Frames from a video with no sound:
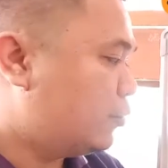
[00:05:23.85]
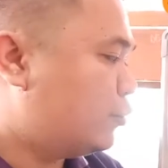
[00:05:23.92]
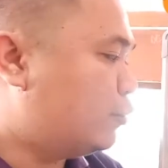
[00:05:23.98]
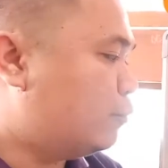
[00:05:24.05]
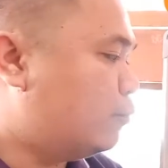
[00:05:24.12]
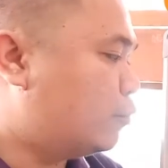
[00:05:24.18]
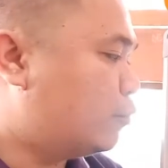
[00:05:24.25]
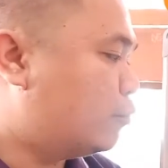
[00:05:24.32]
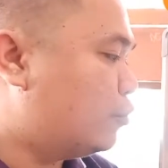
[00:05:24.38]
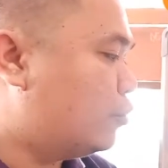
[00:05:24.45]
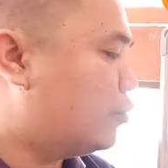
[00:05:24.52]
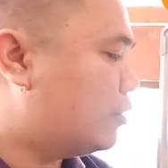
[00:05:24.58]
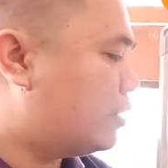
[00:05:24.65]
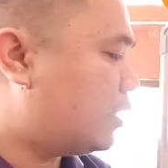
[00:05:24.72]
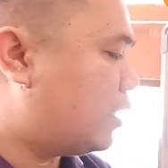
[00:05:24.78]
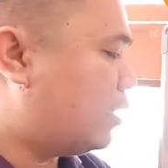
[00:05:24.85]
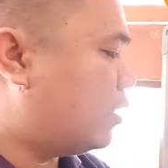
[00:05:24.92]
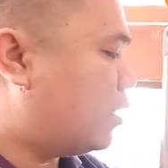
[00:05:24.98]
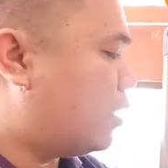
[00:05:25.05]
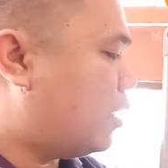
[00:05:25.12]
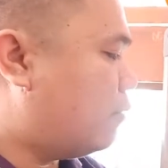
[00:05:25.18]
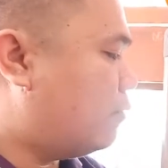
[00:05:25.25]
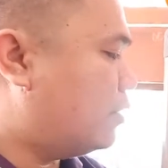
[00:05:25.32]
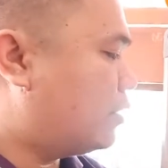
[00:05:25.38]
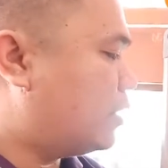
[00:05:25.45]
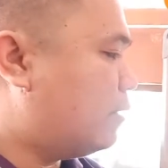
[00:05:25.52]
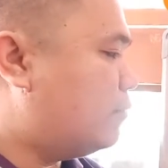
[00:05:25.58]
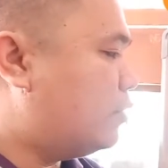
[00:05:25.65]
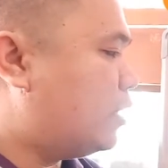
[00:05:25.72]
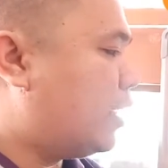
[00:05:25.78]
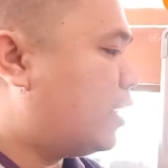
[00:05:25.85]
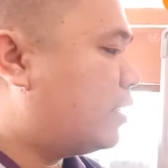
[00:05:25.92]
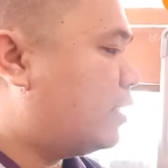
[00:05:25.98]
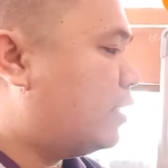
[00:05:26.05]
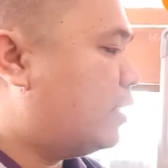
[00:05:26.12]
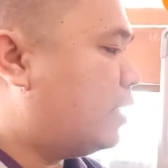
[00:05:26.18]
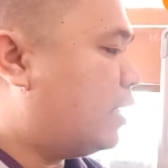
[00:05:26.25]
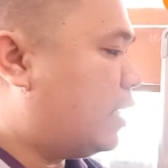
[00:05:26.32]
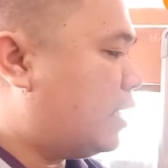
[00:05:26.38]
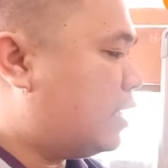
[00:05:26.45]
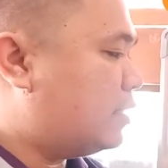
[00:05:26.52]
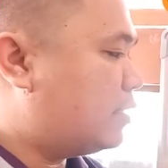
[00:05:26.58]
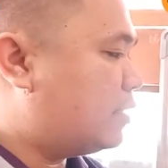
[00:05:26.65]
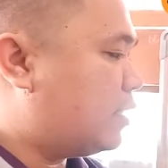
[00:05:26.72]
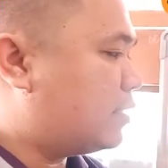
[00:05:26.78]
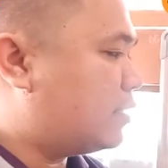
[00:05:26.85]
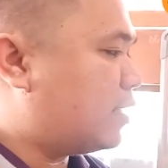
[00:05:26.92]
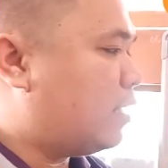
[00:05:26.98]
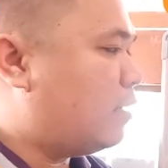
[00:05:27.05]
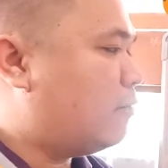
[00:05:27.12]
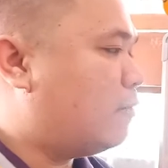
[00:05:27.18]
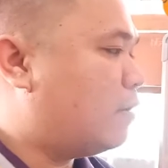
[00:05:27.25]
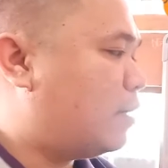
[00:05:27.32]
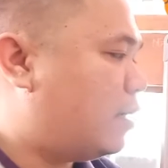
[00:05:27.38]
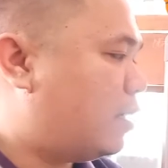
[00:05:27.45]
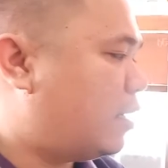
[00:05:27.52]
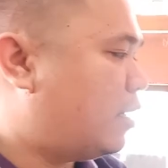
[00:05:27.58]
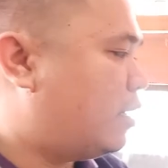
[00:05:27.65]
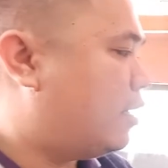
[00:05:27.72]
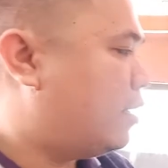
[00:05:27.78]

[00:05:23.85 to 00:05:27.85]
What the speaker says: So buko juice is our subject, is our